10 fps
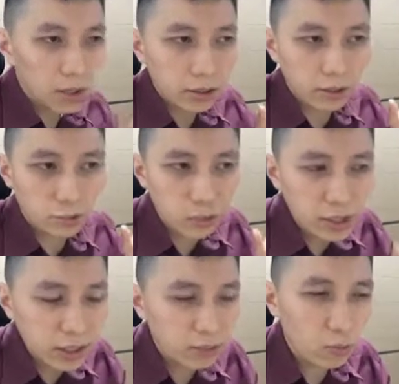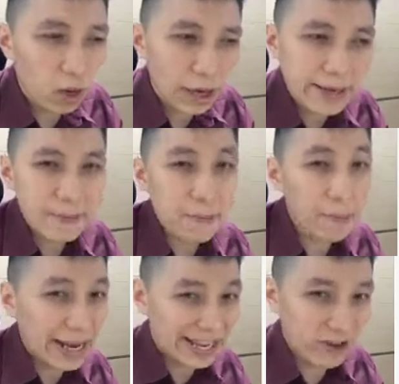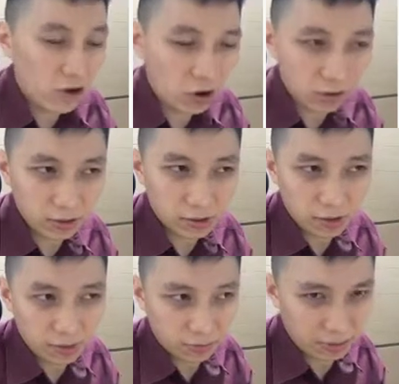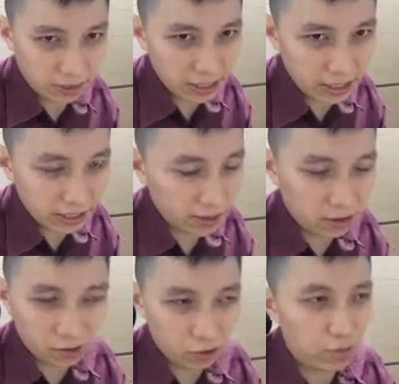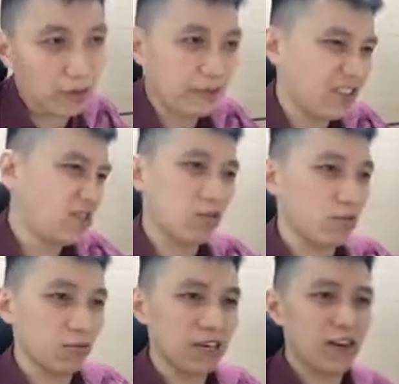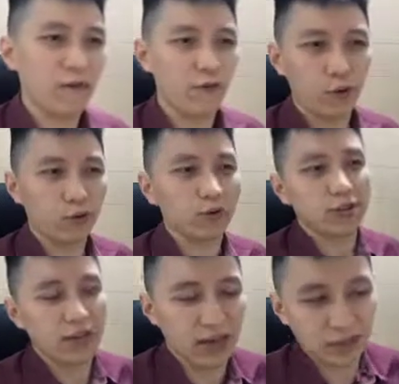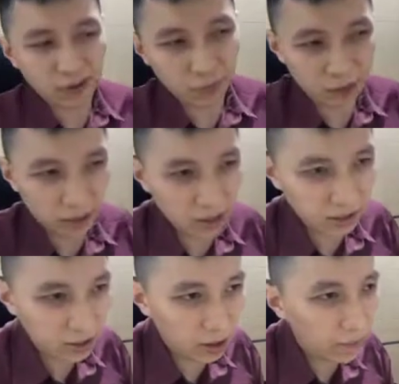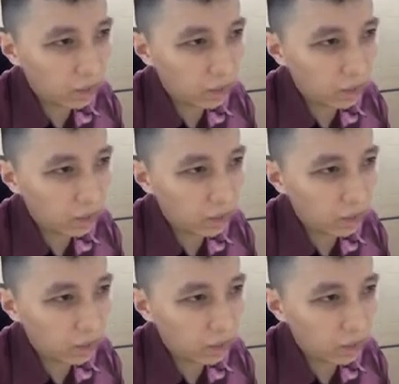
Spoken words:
The reason why it may not be linear, because you may be thinking, oh, of course it has to be linear.